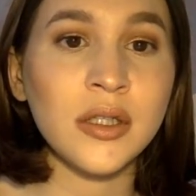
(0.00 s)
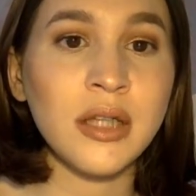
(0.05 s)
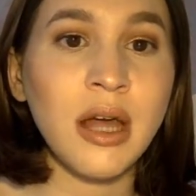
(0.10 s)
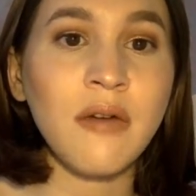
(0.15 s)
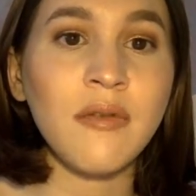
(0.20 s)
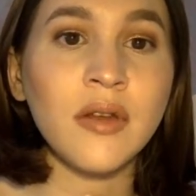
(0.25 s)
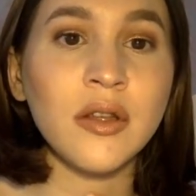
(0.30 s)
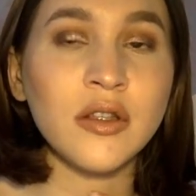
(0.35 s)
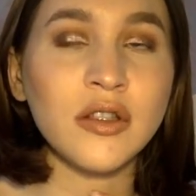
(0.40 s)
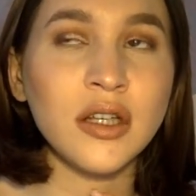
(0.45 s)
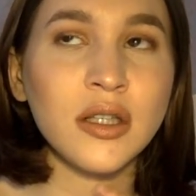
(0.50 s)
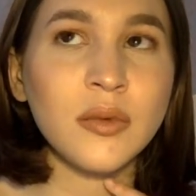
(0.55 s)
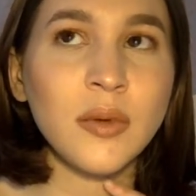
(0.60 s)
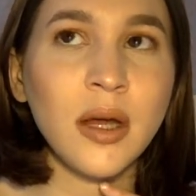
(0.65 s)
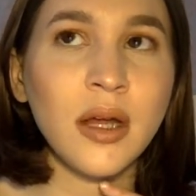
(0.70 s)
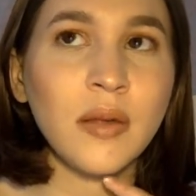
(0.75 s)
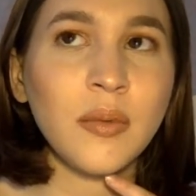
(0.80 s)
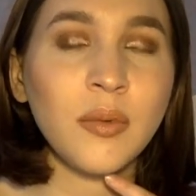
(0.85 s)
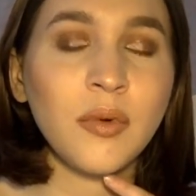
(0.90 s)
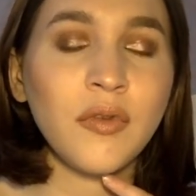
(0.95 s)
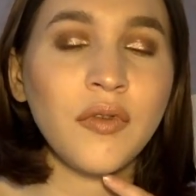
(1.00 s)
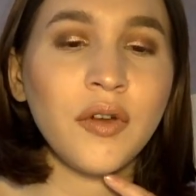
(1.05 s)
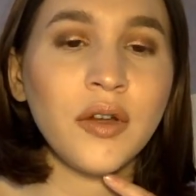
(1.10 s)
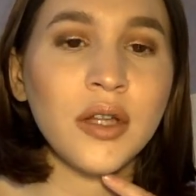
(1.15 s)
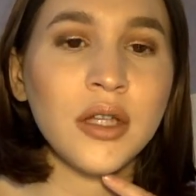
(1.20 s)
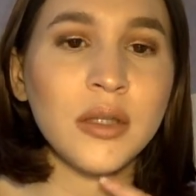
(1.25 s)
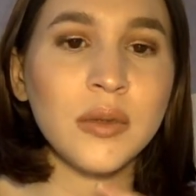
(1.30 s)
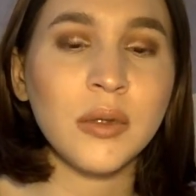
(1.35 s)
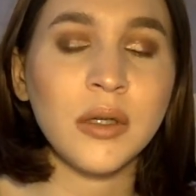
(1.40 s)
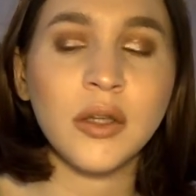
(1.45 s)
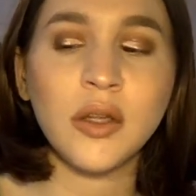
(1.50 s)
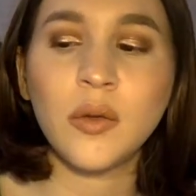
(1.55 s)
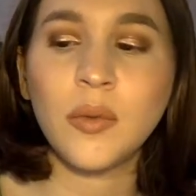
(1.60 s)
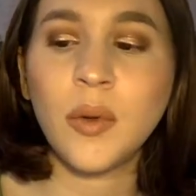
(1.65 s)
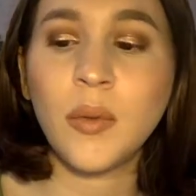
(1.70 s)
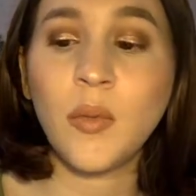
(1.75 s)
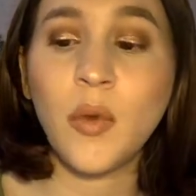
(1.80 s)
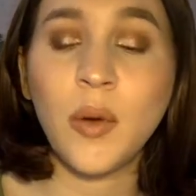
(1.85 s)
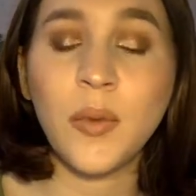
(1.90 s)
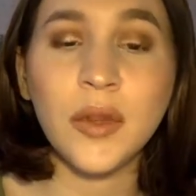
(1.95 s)
7, so that's why I prefer this one a little
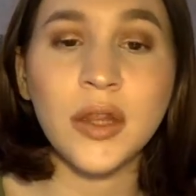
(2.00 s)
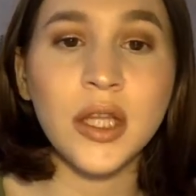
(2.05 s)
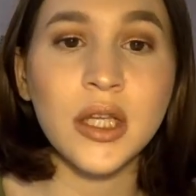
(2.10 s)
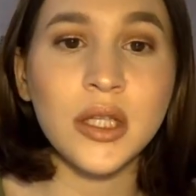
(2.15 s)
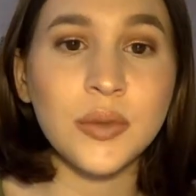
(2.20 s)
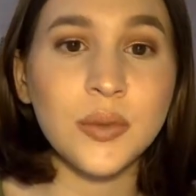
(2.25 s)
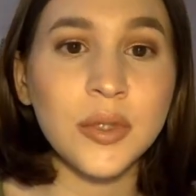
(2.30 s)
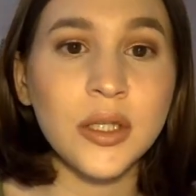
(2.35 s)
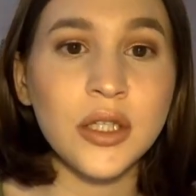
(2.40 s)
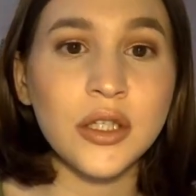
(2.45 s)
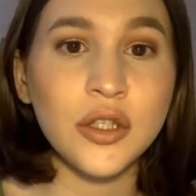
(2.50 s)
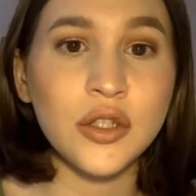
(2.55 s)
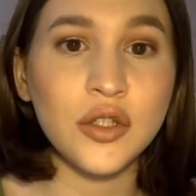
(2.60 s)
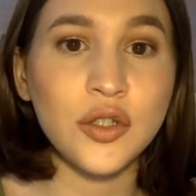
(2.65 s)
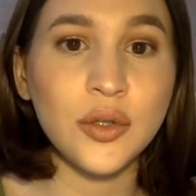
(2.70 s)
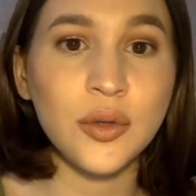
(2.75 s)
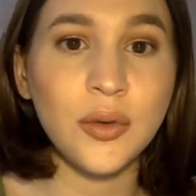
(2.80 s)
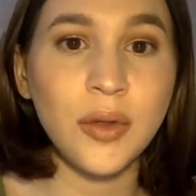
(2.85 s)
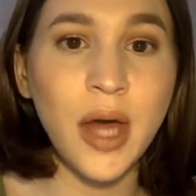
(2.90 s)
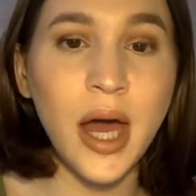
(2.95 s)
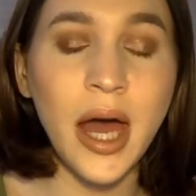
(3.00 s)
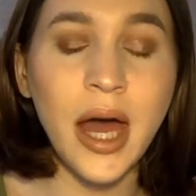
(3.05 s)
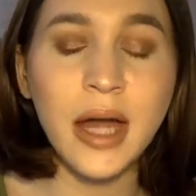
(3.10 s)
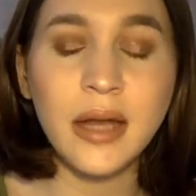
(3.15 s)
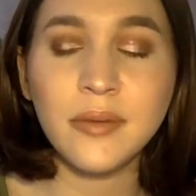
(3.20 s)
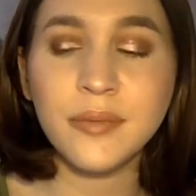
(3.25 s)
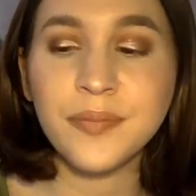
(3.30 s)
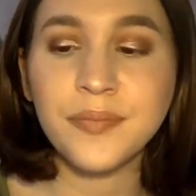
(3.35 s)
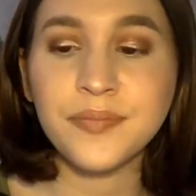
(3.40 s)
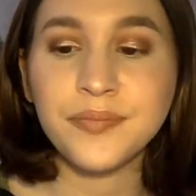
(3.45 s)
bit more, but this one doesn't do that,